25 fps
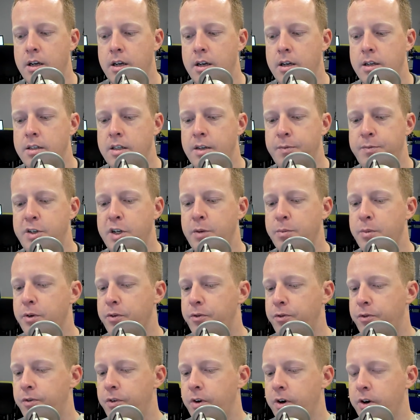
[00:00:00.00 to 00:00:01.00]
September
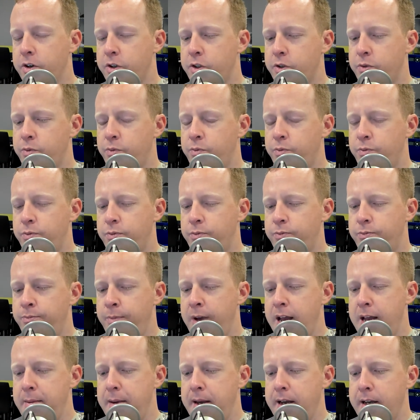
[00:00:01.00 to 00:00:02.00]
1st,
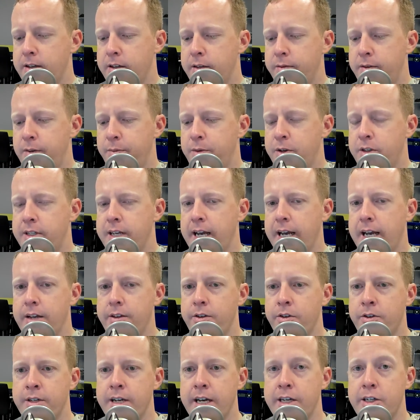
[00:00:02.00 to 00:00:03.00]
maybe September 2nd,
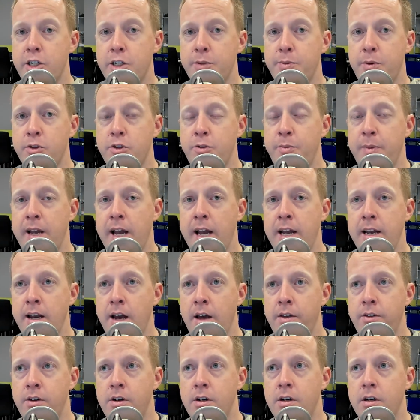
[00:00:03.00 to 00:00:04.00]
there's actually supposed to be
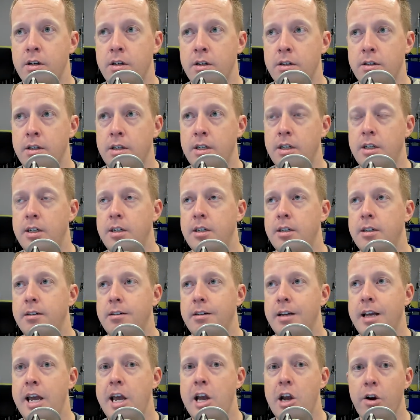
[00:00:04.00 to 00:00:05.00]
another
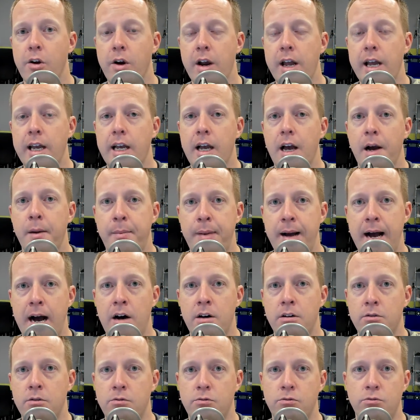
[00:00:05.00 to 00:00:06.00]
hearing
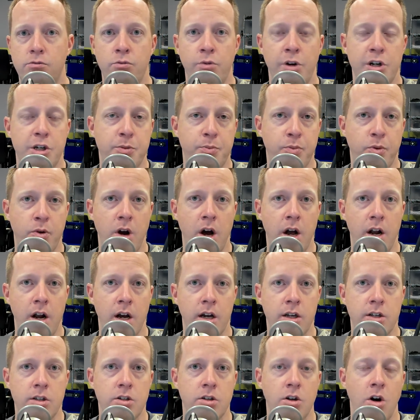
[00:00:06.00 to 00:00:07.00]
about which
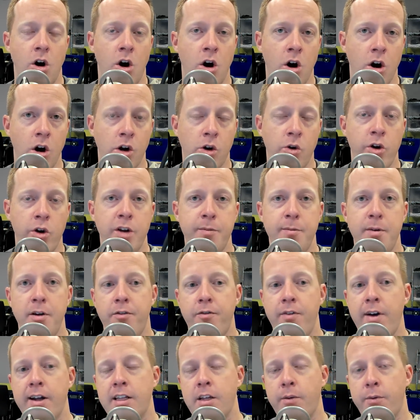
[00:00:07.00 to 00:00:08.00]
products are going to be
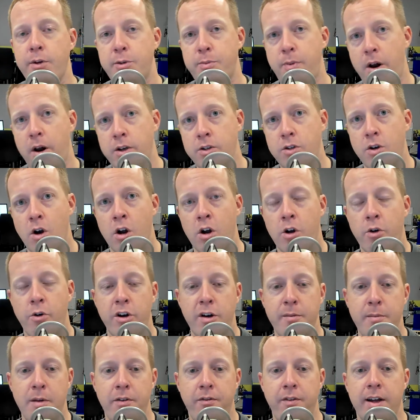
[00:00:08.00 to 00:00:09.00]
affected, which products aren't going
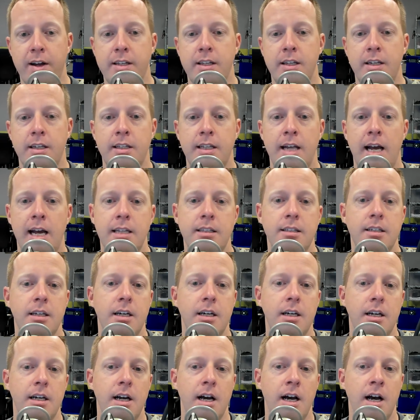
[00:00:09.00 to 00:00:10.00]
to be affected in that.
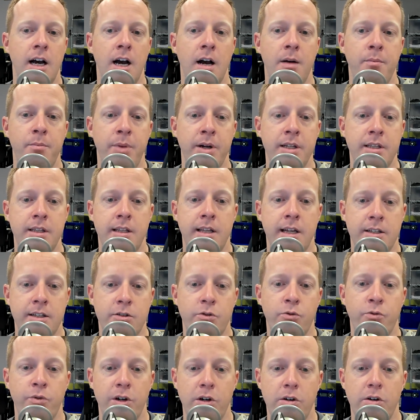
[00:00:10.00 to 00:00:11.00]
But that's
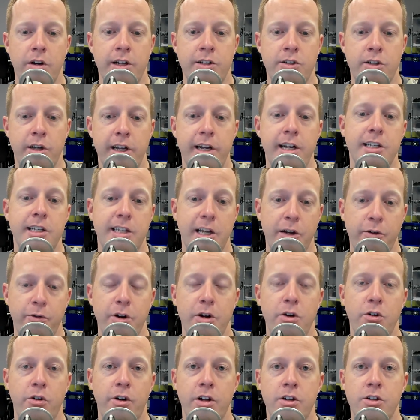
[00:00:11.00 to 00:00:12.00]
it is a
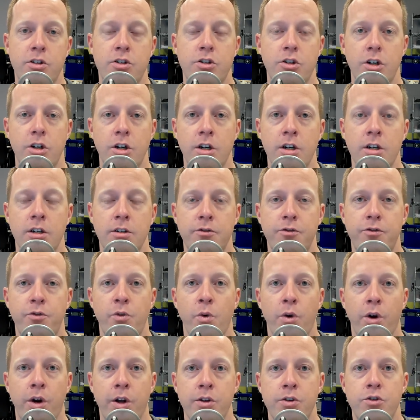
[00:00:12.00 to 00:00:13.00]
real concern
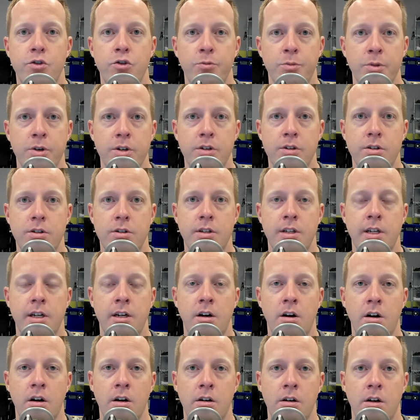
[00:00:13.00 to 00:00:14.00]
for consumers that
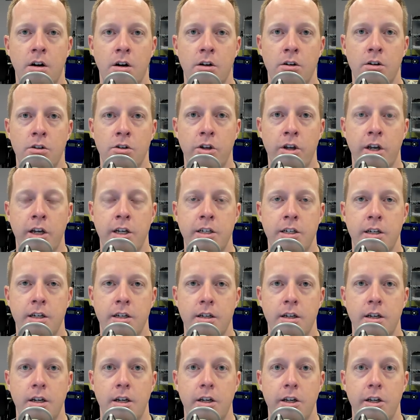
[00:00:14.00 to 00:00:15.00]
are looking to,
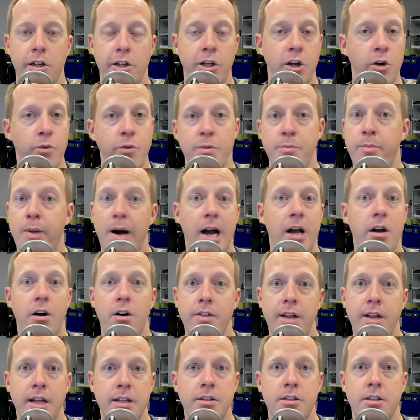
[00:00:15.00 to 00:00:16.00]
we buy
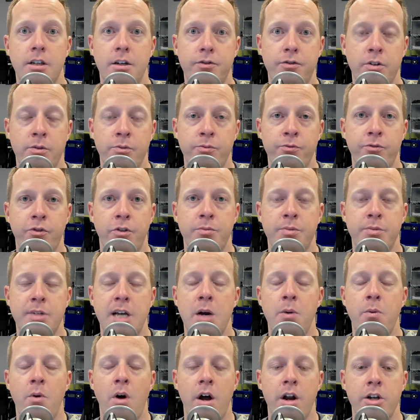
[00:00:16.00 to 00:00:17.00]
all that stuff from
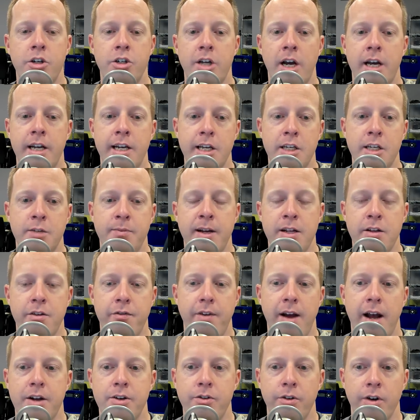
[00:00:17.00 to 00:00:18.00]
Taiwan and Chinese
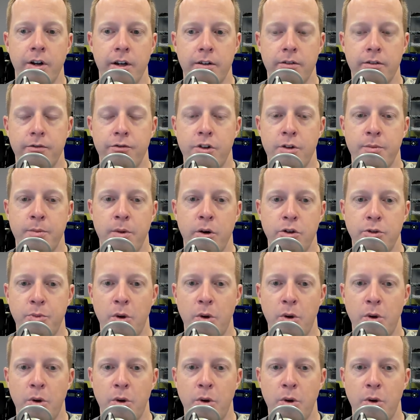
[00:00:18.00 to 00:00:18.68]
manufacturing for the most